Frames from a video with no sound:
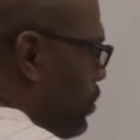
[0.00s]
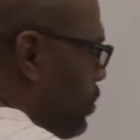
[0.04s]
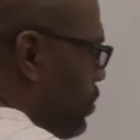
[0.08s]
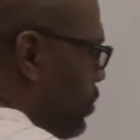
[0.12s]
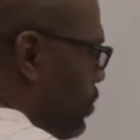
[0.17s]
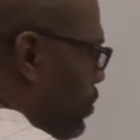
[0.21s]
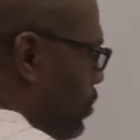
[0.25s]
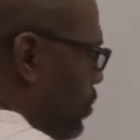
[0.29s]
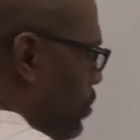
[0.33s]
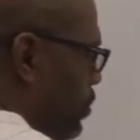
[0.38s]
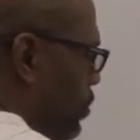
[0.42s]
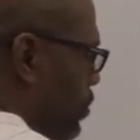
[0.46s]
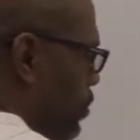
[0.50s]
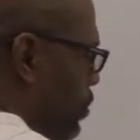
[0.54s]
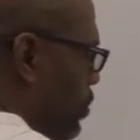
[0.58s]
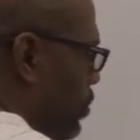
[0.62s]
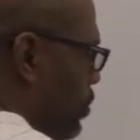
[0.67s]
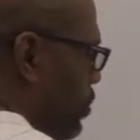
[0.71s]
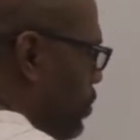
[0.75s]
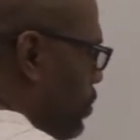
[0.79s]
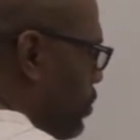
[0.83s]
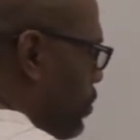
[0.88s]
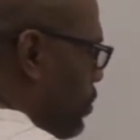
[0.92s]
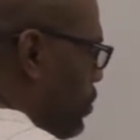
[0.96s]

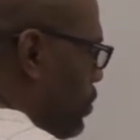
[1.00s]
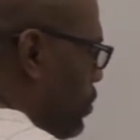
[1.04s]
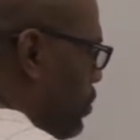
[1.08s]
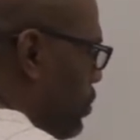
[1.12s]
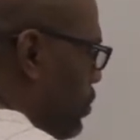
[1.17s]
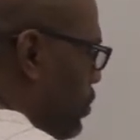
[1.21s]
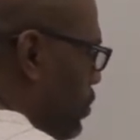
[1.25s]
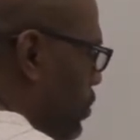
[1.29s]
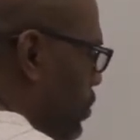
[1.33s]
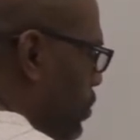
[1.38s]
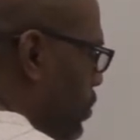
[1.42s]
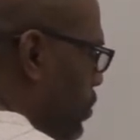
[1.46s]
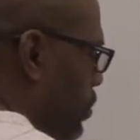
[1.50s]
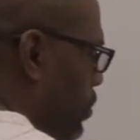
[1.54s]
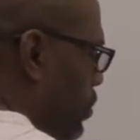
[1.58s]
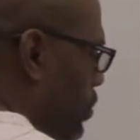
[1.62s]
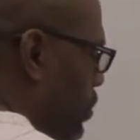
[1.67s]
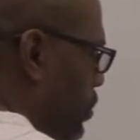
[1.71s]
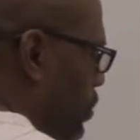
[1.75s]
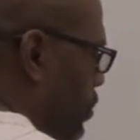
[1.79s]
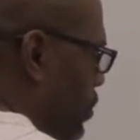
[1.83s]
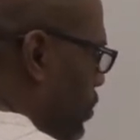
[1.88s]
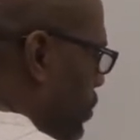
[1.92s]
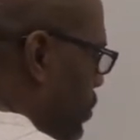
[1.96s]

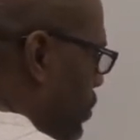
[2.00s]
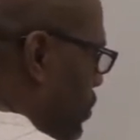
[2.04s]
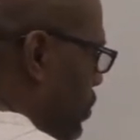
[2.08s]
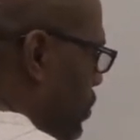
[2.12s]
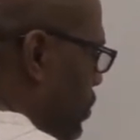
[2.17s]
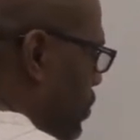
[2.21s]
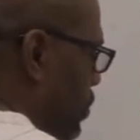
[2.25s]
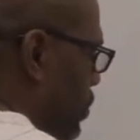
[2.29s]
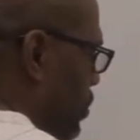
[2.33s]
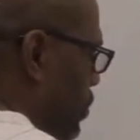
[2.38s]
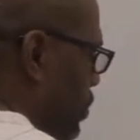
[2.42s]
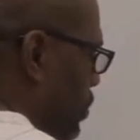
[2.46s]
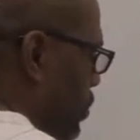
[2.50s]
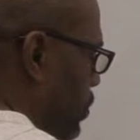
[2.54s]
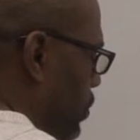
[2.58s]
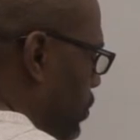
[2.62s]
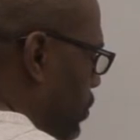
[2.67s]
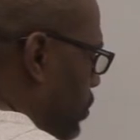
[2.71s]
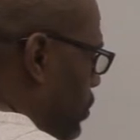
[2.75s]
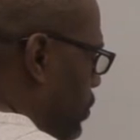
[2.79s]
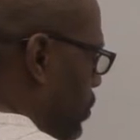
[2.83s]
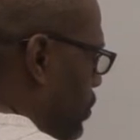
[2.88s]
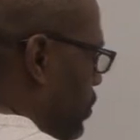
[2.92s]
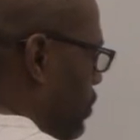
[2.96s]

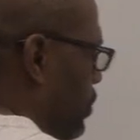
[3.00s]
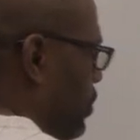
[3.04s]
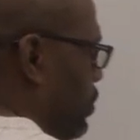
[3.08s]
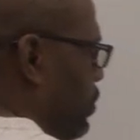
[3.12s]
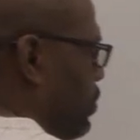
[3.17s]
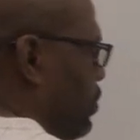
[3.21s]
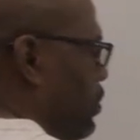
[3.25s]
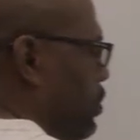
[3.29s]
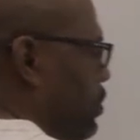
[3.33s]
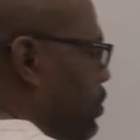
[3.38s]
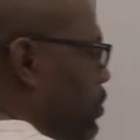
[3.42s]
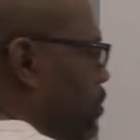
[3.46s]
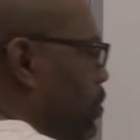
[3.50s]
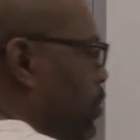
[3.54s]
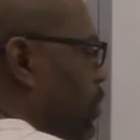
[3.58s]
Nobody speaks.